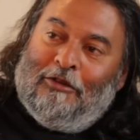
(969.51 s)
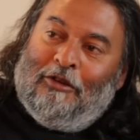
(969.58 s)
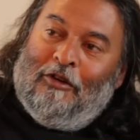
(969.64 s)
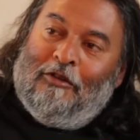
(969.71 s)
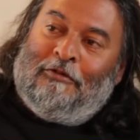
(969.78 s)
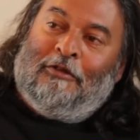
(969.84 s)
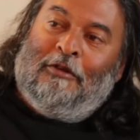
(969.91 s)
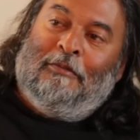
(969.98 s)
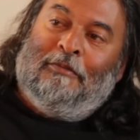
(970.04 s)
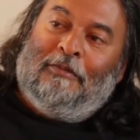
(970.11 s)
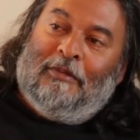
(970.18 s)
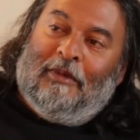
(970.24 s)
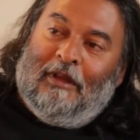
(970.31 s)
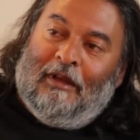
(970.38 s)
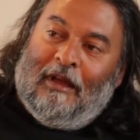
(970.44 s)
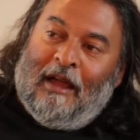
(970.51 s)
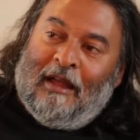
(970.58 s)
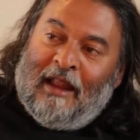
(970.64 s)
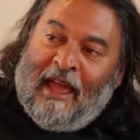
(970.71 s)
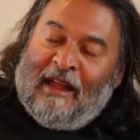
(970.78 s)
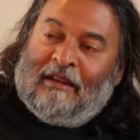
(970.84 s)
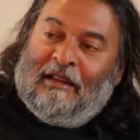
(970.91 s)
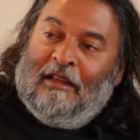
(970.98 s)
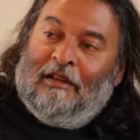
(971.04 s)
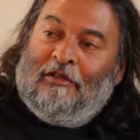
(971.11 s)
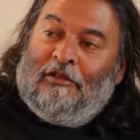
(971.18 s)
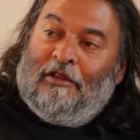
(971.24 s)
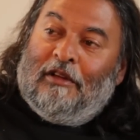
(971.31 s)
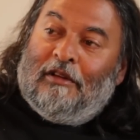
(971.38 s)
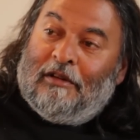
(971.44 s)
you go from an acting
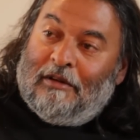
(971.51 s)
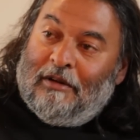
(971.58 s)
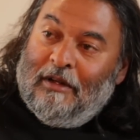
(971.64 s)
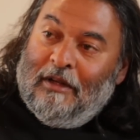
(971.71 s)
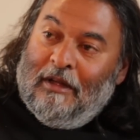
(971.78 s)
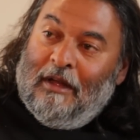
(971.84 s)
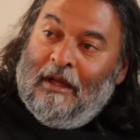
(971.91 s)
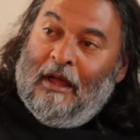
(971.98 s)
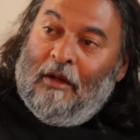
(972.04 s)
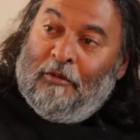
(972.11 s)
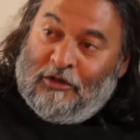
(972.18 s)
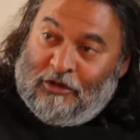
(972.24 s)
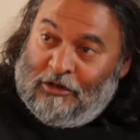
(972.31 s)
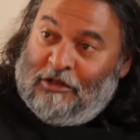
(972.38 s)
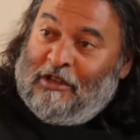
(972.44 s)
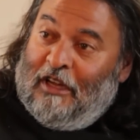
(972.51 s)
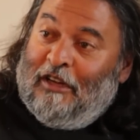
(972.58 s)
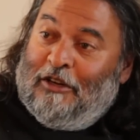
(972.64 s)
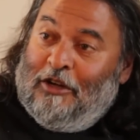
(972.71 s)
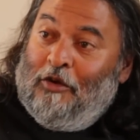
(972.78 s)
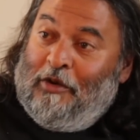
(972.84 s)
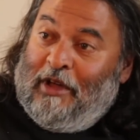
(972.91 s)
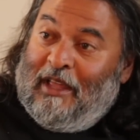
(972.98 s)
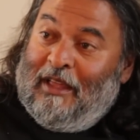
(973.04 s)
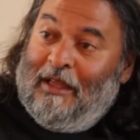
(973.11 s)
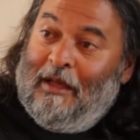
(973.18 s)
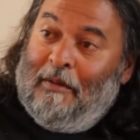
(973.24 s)
career, which you're still doing,